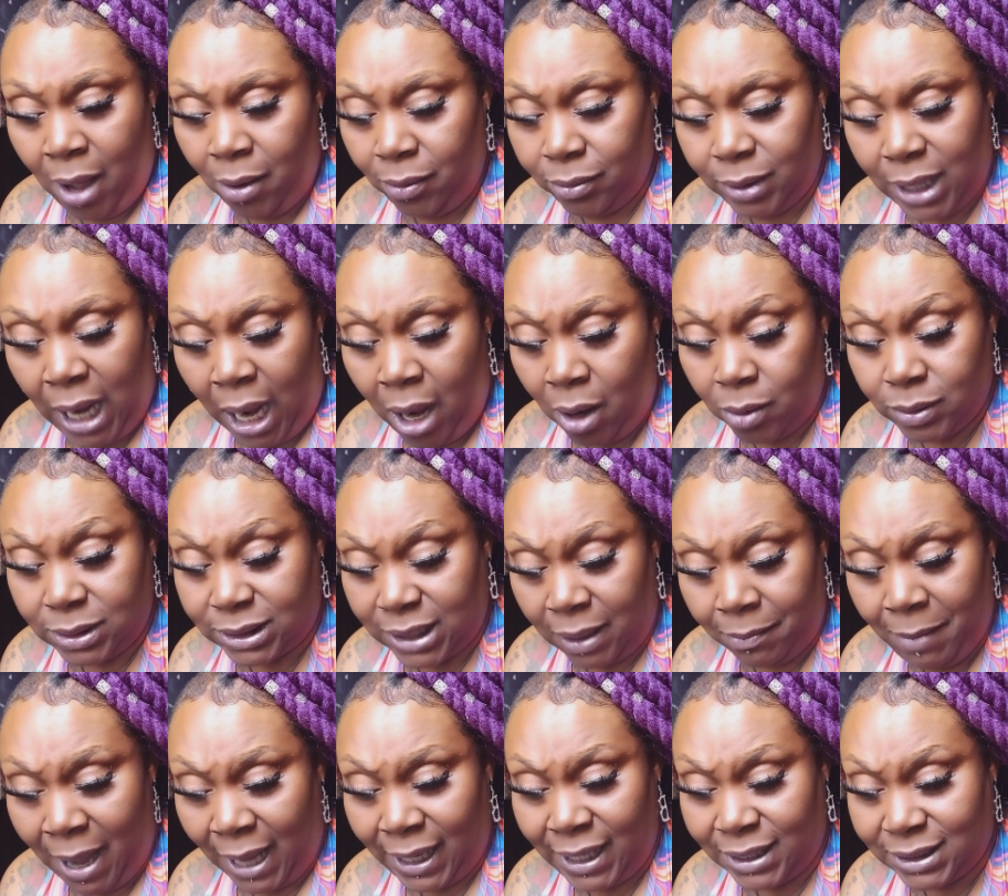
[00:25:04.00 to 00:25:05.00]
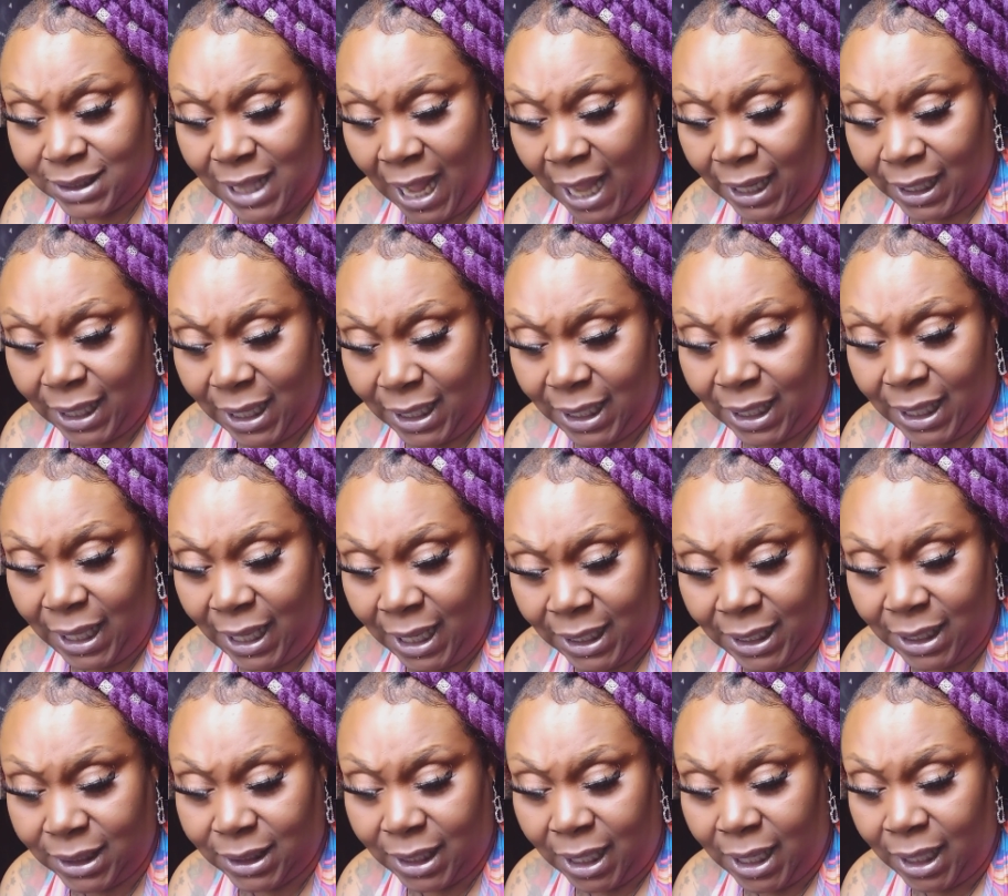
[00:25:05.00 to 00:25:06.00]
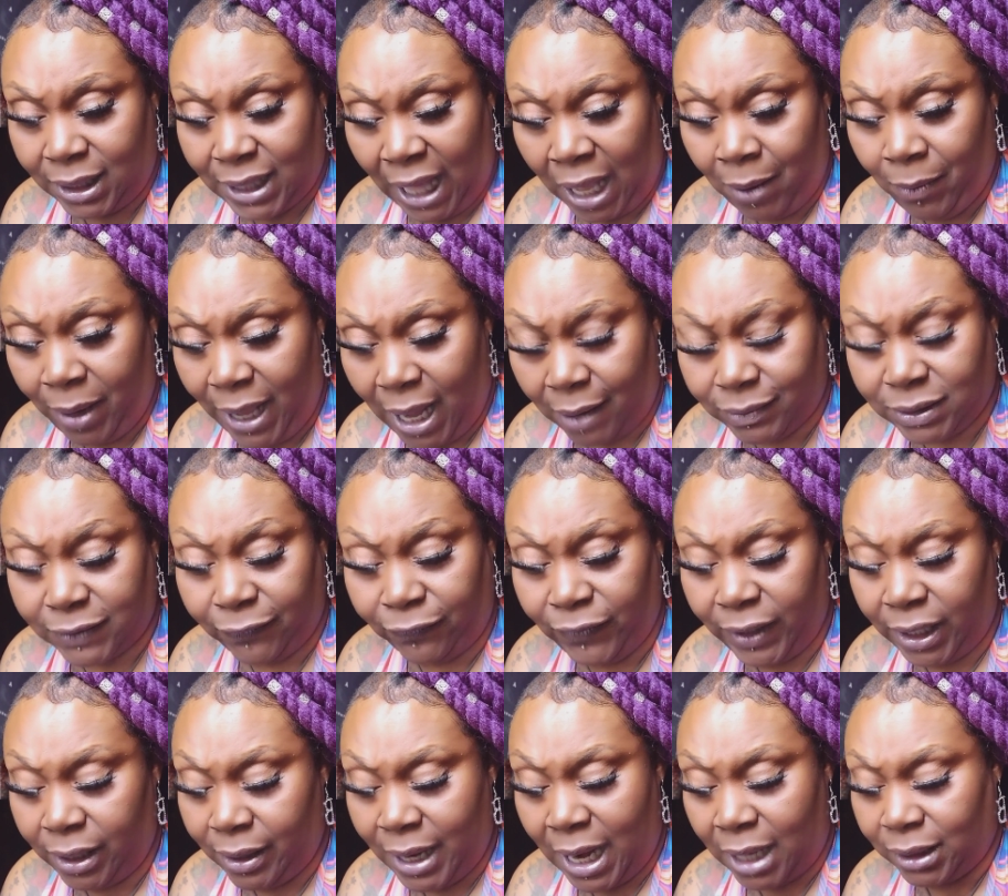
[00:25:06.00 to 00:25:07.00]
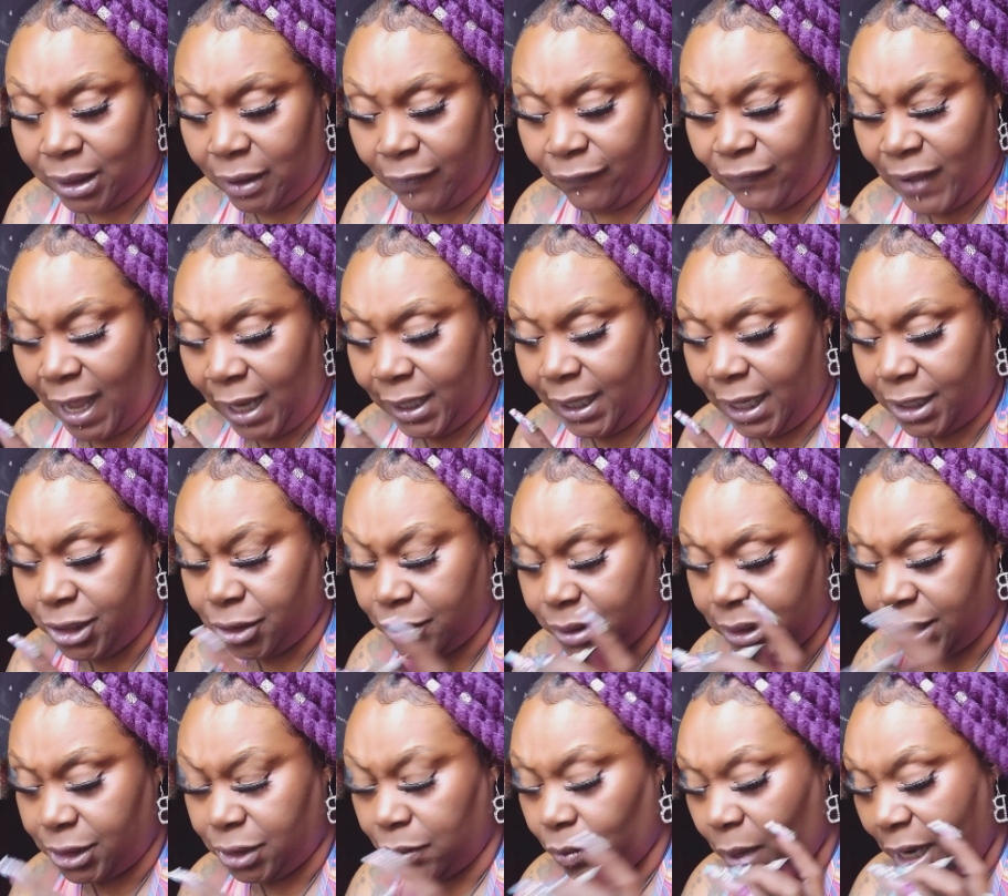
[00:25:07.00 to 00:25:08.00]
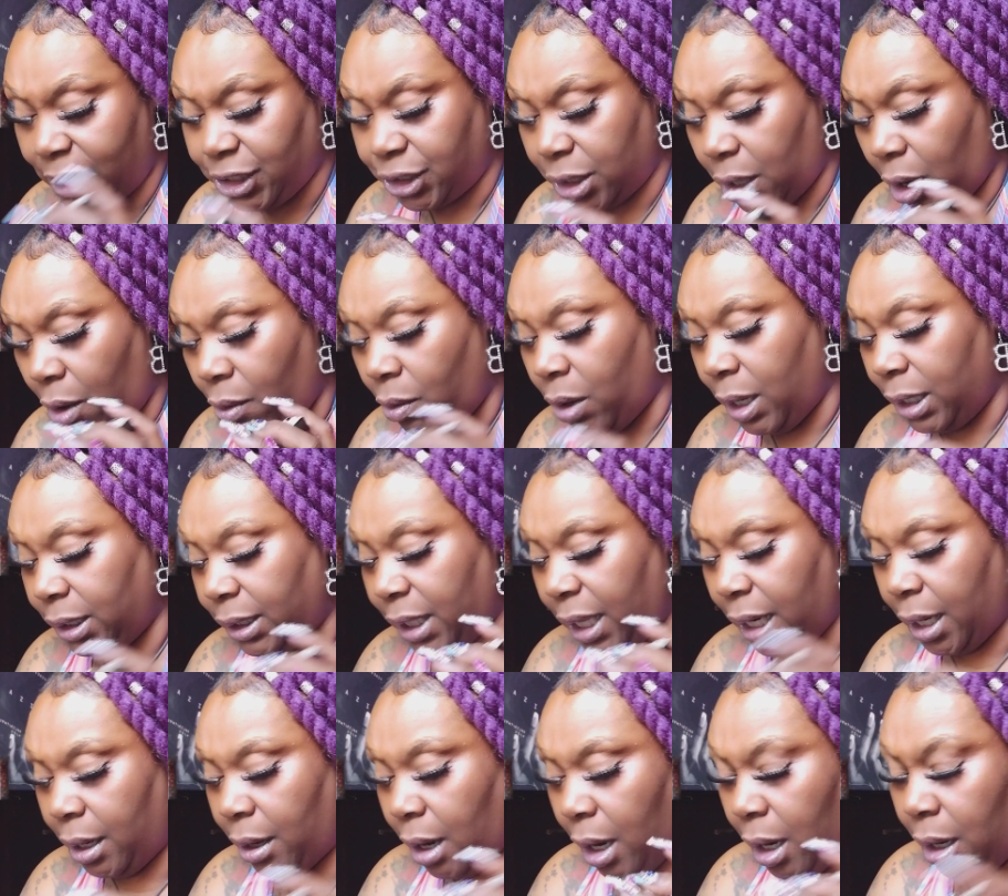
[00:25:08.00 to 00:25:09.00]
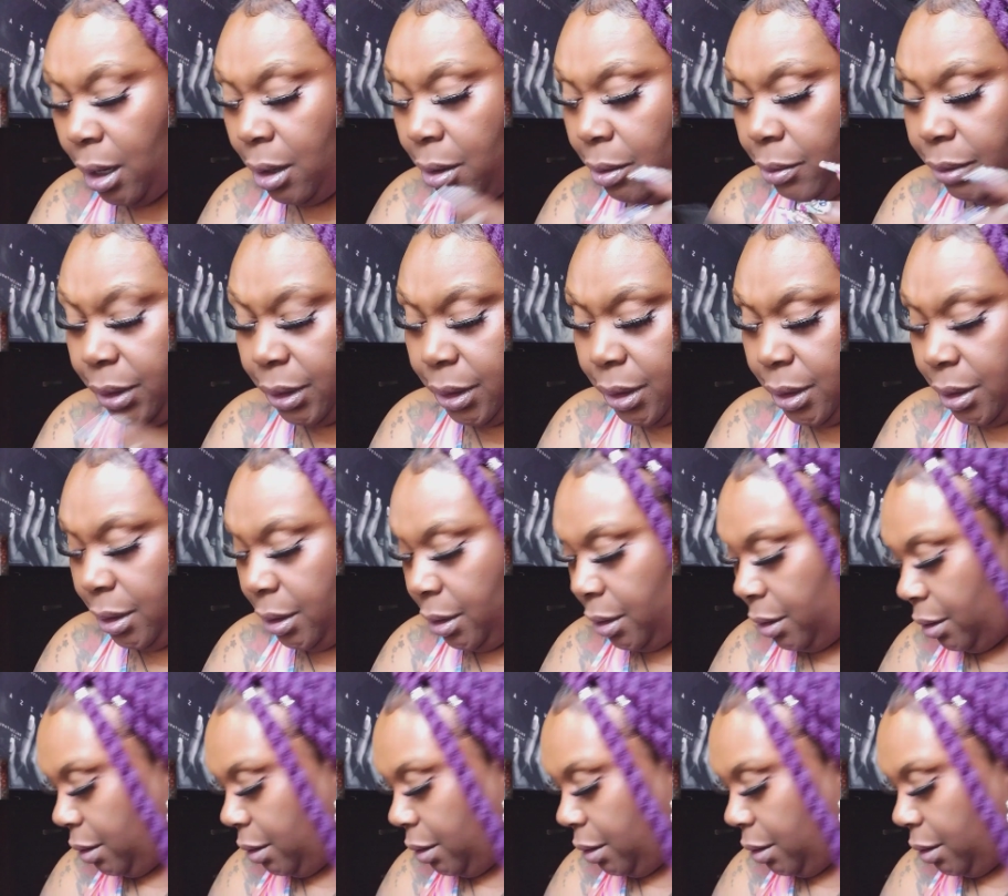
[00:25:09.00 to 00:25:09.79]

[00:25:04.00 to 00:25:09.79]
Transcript: no, somebody's not getting anything. They will have to figure out their financial situation on their own. Her.